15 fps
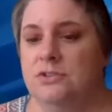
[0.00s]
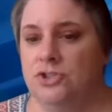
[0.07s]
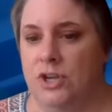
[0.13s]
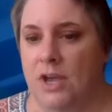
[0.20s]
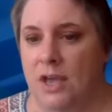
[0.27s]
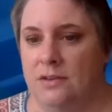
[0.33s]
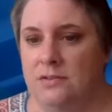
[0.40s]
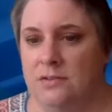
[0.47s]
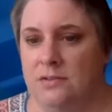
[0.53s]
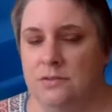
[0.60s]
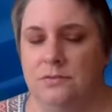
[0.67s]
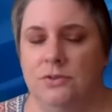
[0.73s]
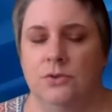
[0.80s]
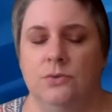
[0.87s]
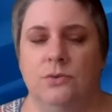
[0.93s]
is
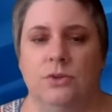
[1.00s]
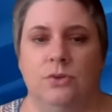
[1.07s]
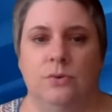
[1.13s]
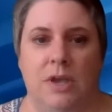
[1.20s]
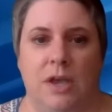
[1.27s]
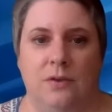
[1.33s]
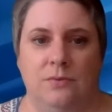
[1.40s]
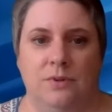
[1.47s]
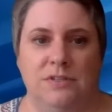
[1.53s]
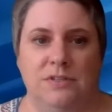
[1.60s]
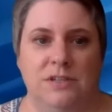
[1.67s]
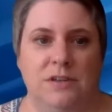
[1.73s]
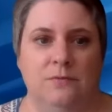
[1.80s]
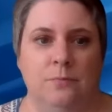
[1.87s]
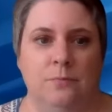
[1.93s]
yes, you can
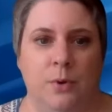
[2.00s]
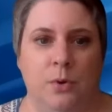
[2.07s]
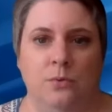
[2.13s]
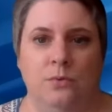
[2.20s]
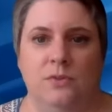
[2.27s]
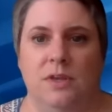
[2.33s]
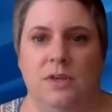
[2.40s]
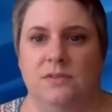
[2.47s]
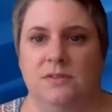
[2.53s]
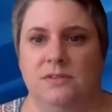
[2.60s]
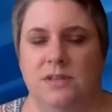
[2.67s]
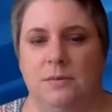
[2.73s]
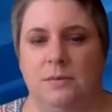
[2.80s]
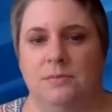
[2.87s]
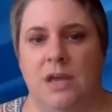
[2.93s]
receive both at the
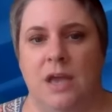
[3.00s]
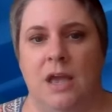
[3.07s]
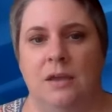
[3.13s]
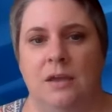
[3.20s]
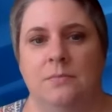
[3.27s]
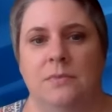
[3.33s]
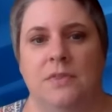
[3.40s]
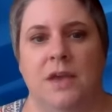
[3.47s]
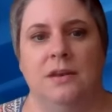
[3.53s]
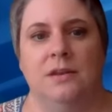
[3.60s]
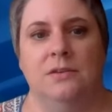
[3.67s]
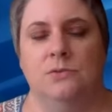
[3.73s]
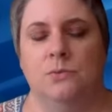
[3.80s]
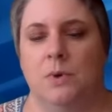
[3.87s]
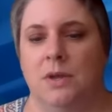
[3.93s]
same time. That
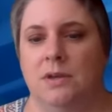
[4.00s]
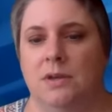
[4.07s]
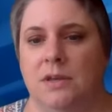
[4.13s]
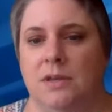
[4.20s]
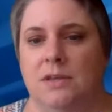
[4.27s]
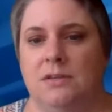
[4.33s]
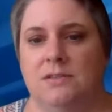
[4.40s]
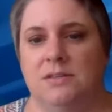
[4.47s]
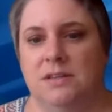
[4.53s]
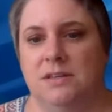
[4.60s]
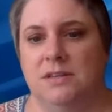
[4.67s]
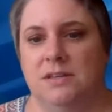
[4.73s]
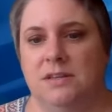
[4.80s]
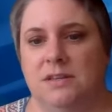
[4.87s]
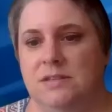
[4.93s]
is what
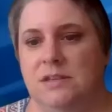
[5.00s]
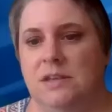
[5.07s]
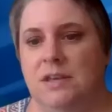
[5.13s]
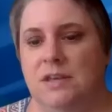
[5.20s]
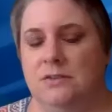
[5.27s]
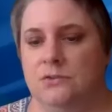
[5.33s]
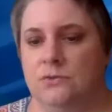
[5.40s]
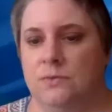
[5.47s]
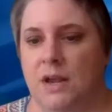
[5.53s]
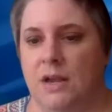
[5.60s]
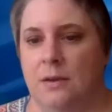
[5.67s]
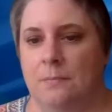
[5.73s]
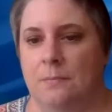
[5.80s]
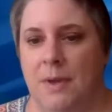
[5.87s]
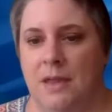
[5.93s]
CDC is
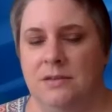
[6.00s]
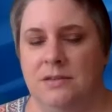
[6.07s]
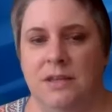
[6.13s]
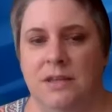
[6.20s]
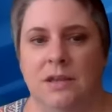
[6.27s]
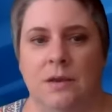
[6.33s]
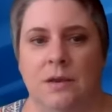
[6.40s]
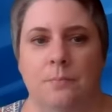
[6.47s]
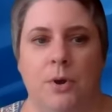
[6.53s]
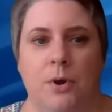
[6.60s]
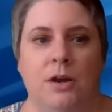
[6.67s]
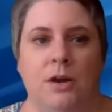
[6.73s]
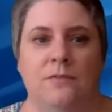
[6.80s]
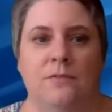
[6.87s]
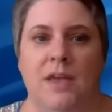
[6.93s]
recommending.
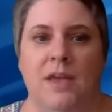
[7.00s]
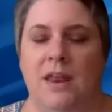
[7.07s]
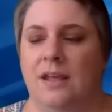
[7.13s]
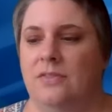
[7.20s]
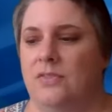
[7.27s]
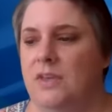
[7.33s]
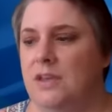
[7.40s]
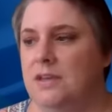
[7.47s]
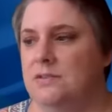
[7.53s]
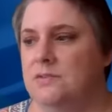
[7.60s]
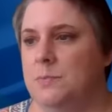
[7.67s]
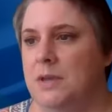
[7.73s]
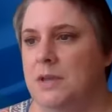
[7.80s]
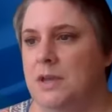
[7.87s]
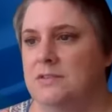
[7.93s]
Part of that, I think,
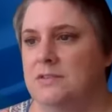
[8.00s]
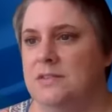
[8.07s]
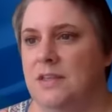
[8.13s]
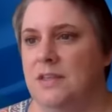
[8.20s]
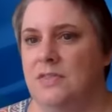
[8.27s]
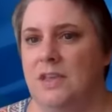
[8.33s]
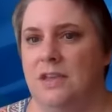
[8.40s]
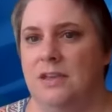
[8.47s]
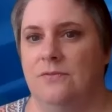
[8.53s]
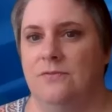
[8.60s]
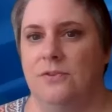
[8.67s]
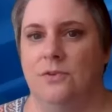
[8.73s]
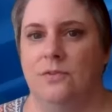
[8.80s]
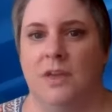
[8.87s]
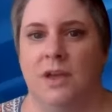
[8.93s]
is because they think
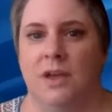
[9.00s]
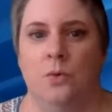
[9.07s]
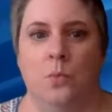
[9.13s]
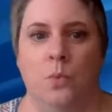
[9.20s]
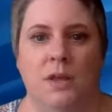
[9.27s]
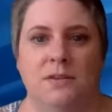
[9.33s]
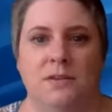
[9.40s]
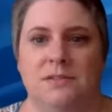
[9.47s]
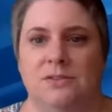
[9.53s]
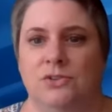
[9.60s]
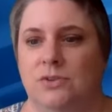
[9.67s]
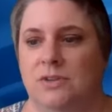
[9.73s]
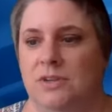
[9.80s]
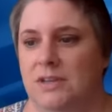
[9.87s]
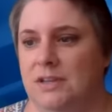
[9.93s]
if you're there once and
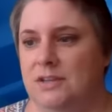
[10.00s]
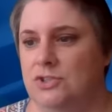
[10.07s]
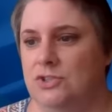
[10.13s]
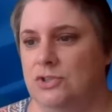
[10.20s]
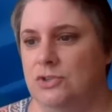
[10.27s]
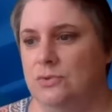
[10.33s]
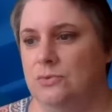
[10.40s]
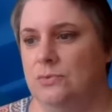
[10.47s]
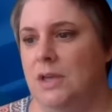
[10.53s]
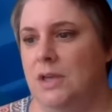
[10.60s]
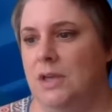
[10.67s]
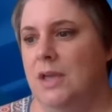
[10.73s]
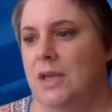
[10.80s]
you can get 2,